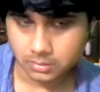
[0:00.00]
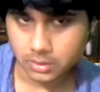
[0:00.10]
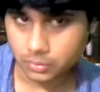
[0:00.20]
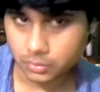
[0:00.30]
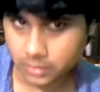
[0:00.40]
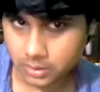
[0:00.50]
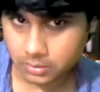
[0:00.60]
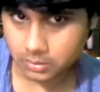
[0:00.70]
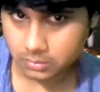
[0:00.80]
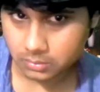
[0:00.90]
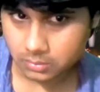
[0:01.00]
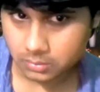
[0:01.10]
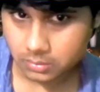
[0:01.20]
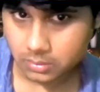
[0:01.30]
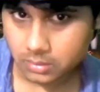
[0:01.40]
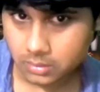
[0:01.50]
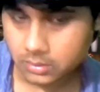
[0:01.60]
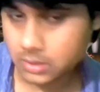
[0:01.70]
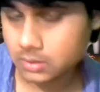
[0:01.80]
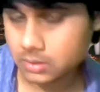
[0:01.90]
then queen into,
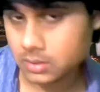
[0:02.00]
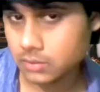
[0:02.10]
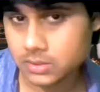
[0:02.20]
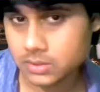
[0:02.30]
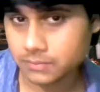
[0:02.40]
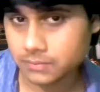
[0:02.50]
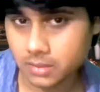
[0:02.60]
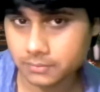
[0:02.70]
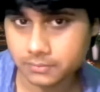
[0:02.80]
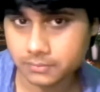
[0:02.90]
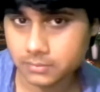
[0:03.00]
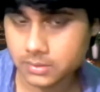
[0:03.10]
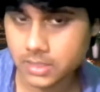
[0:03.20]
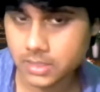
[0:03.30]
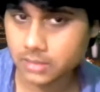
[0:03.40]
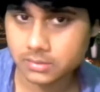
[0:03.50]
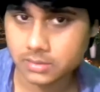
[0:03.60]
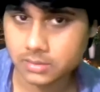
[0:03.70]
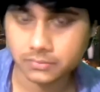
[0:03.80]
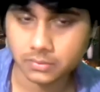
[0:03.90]
then he was afraid of this knight on
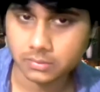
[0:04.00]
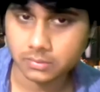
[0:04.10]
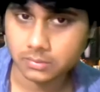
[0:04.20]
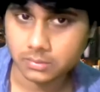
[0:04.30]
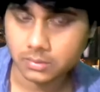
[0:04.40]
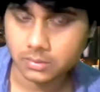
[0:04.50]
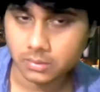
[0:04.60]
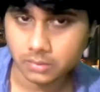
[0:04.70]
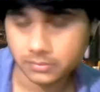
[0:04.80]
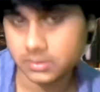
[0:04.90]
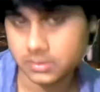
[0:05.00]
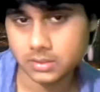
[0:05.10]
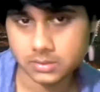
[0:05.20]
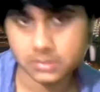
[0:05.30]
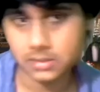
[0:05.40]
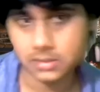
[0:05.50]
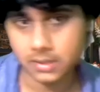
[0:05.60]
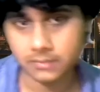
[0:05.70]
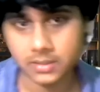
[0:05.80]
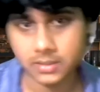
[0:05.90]
c4. Obviously, this is
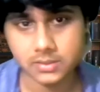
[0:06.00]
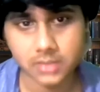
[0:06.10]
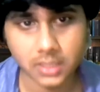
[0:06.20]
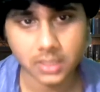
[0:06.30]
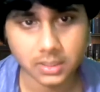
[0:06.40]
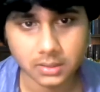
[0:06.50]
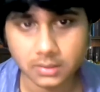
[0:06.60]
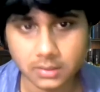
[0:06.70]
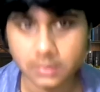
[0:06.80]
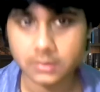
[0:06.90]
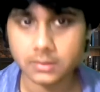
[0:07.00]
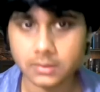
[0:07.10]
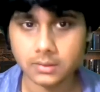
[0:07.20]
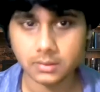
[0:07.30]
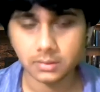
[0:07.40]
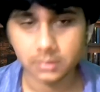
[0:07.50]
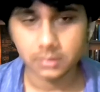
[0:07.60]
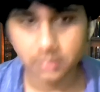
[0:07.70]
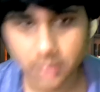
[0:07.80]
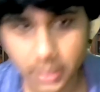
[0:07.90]
like very scary
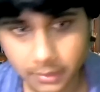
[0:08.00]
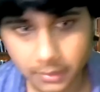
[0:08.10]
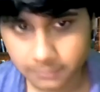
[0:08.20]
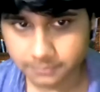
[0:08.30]
guy.